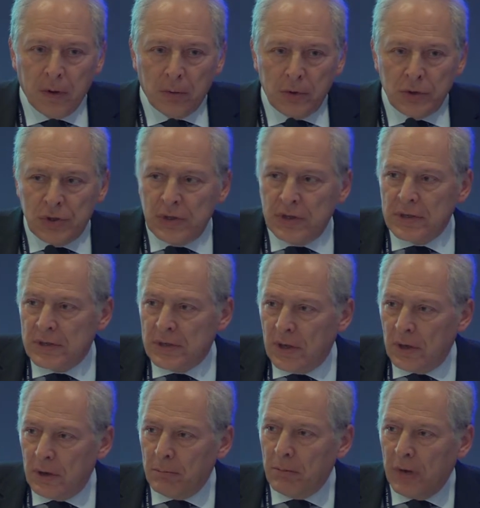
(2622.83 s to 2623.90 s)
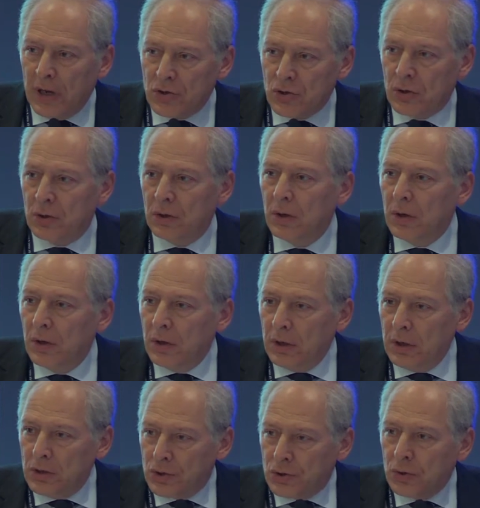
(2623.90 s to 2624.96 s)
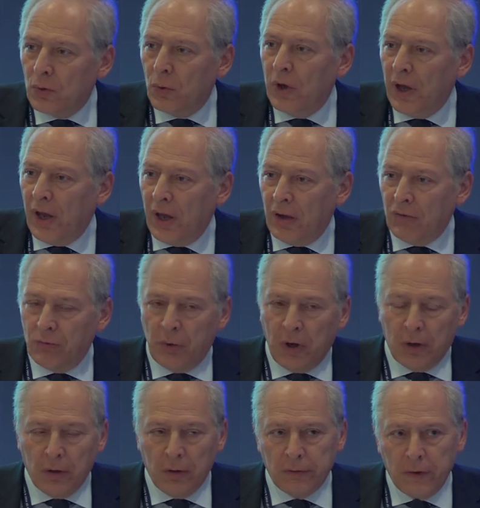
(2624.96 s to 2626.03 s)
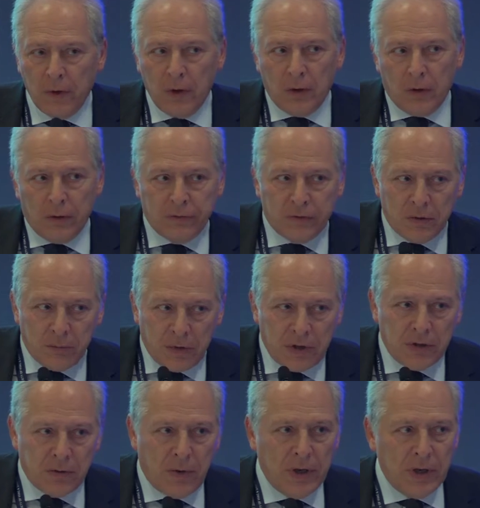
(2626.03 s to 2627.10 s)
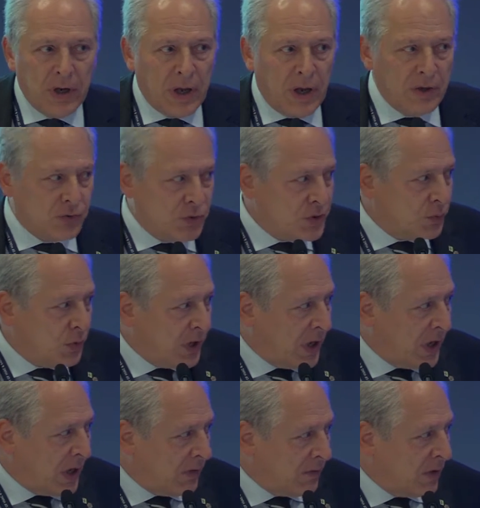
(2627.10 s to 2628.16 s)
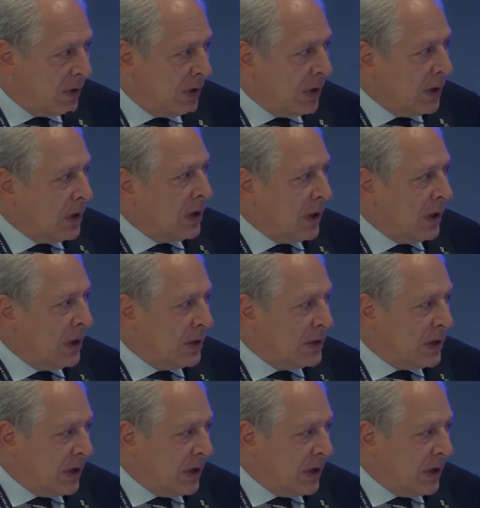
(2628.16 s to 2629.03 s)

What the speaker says: which is the major issue we have, because also in Mediterranean countries we have a